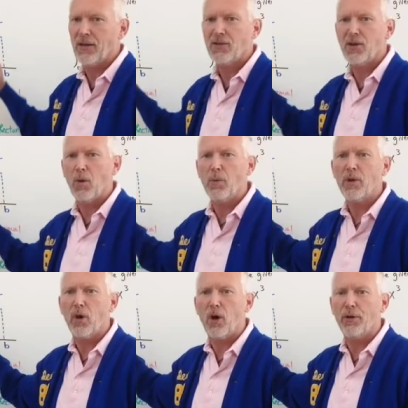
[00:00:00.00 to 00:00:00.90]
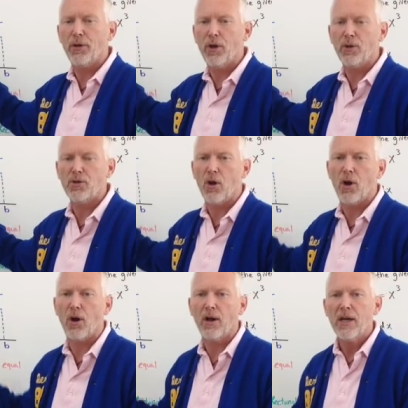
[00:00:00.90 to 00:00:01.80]
And so we call those
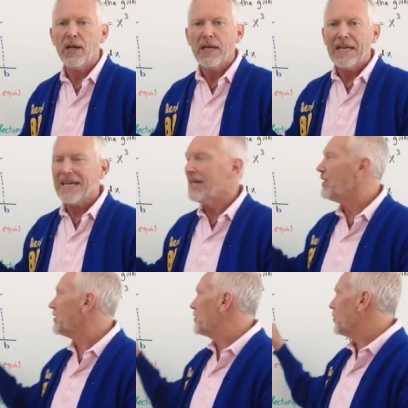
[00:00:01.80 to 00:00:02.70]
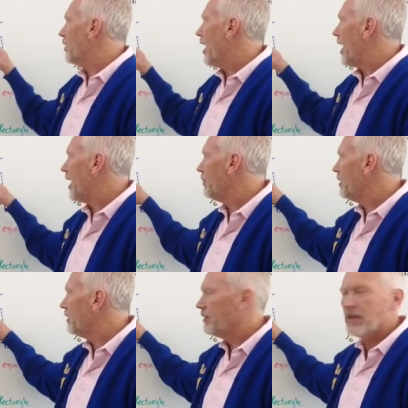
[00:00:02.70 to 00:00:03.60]
our
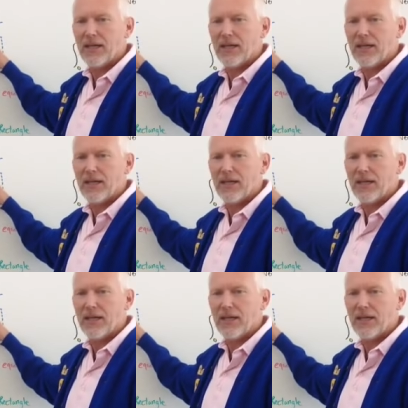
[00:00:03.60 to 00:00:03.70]
inscribed,